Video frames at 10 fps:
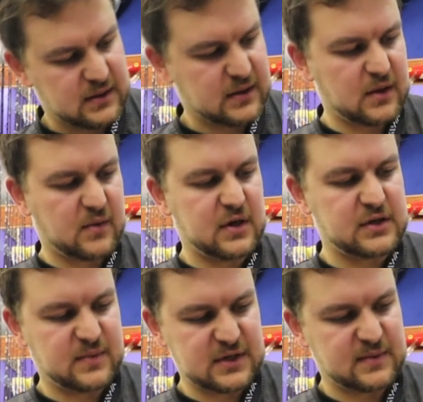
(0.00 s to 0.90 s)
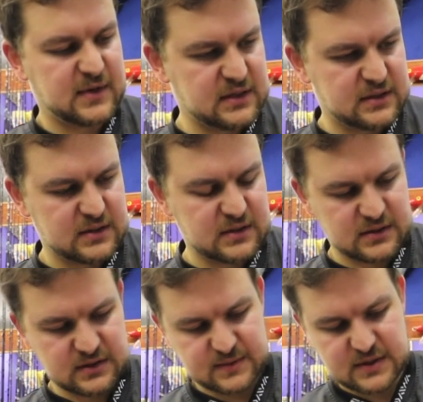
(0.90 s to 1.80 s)
Don't worry too much about
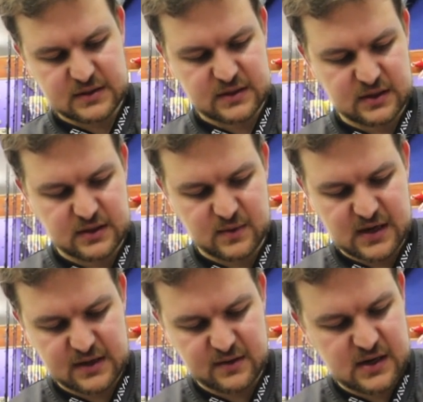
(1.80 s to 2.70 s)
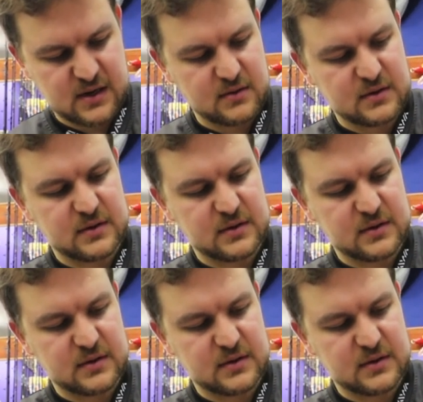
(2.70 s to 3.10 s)
splits. You're going to wind round.